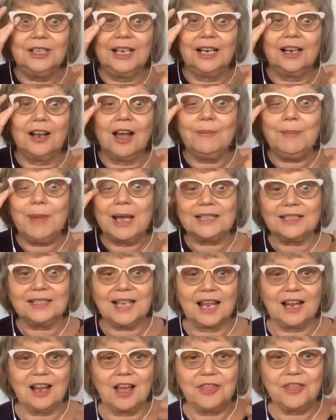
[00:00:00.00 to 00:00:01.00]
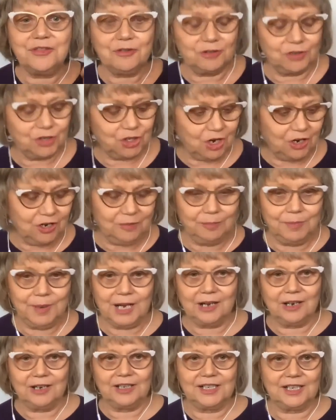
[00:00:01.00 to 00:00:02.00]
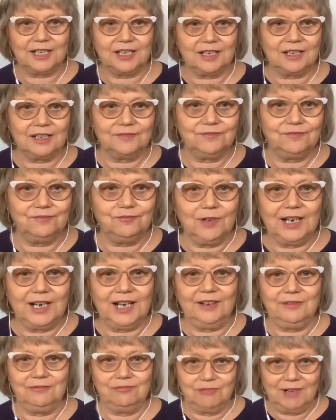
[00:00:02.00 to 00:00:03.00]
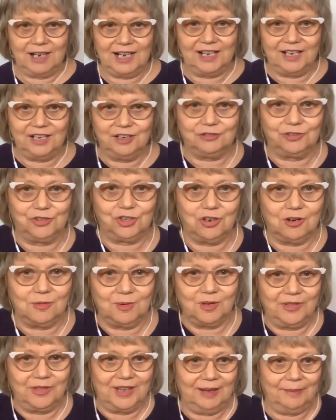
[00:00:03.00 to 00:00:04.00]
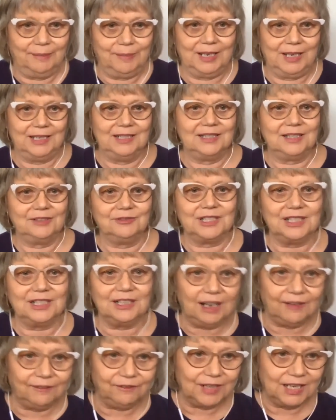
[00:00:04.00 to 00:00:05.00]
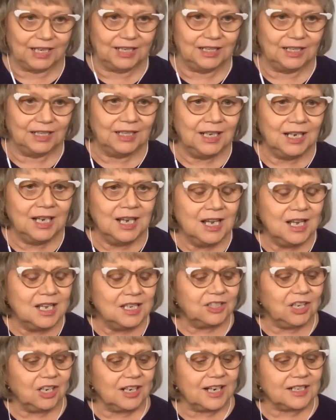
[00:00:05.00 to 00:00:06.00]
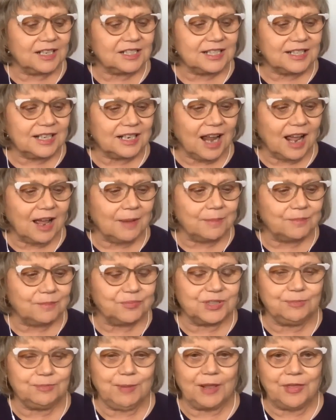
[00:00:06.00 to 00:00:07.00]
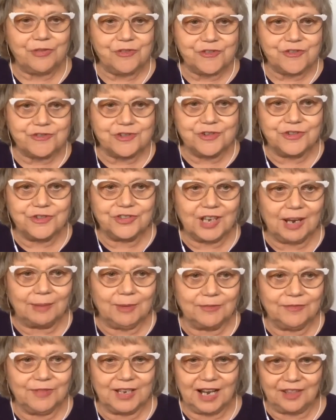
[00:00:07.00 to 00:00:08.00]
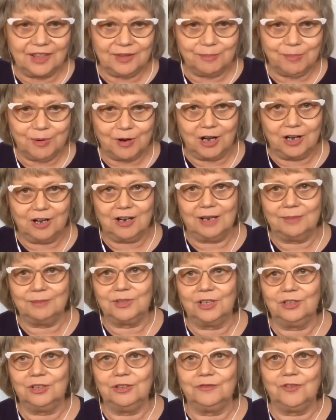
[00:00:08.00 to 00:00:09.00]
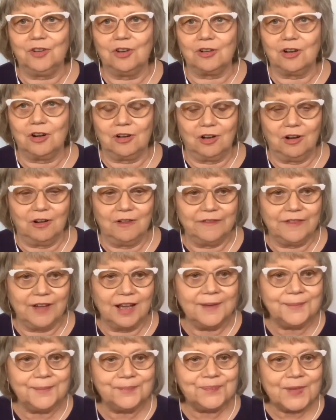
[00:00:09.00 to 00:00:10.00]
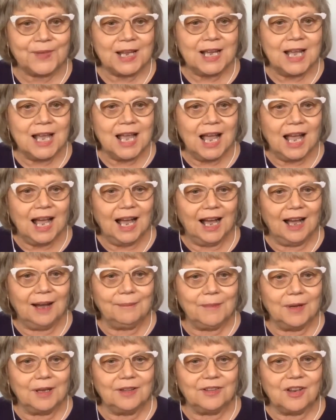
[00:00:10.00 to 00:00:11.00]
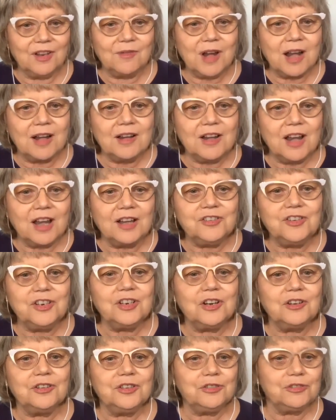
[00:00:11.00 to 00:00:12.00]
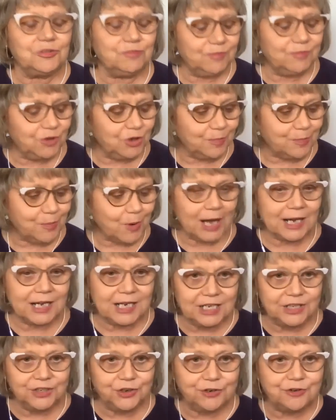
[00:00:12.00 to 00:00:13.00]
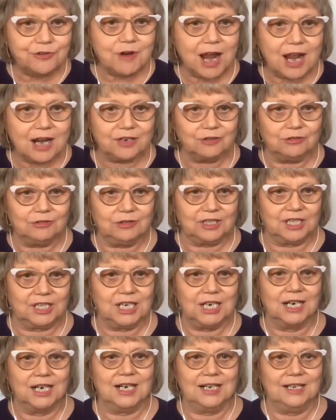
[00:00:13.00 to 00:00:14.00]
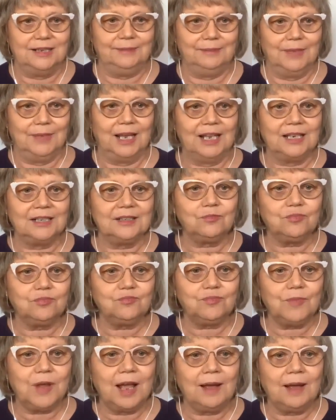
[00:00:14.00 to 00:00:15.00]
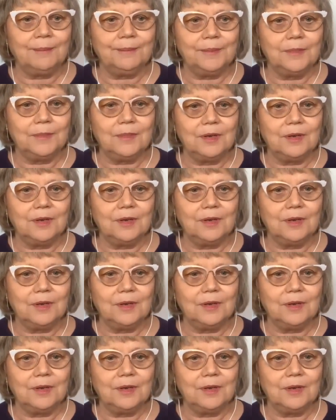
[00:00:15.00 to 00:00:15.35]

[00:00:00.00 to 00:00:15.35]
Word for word: And I must say, I thought Jodan Perry did a really, really good job on that piece. It was lovely. Yeah. So let's um, spin through some of the other programs that you've got on offer. Um, and, and, you know, you, are breaking new ground all the time. And um,